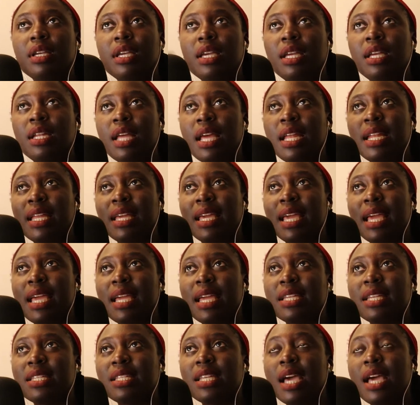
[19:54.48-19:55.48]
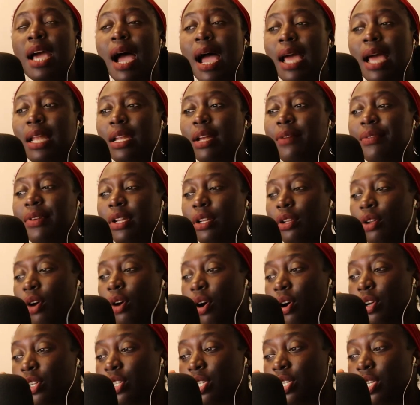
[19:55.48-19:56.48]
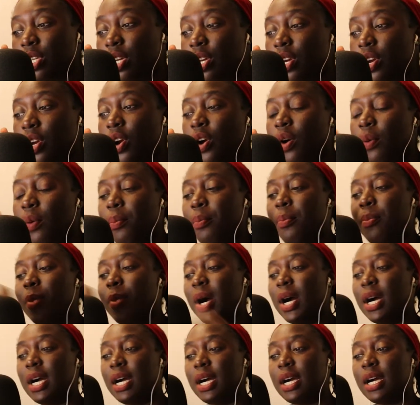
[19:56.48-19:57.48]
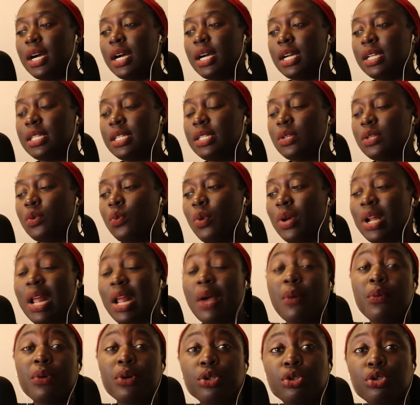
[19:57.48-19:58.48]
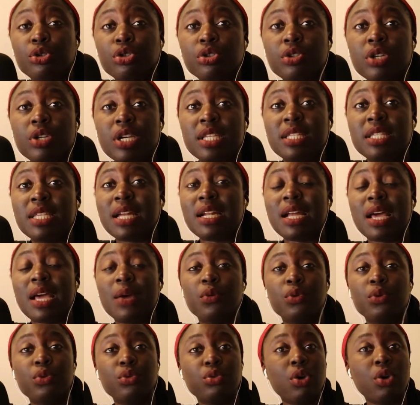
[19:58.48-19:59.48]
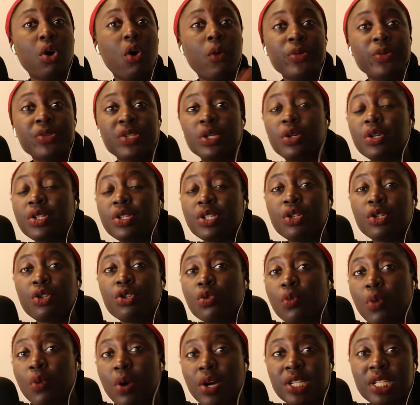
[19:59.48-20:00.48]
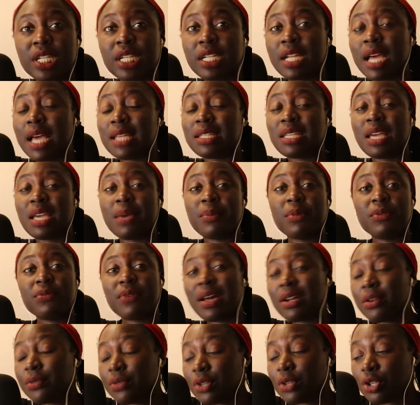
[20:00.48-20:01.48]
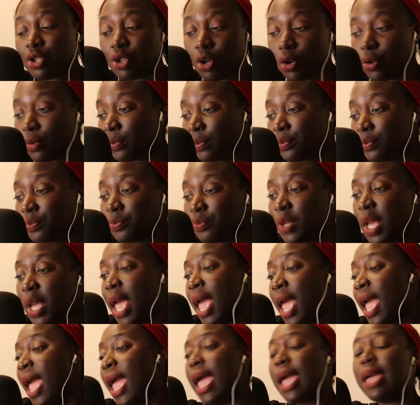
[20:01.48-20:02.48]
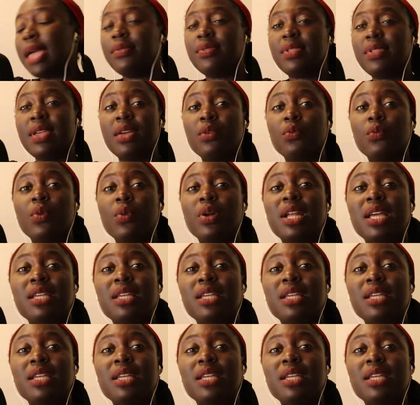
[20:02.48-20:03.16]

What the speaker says: any case, I love it a lot. But what I will do is that I will obviously continue to watch it as I'm a fan of the show. And then when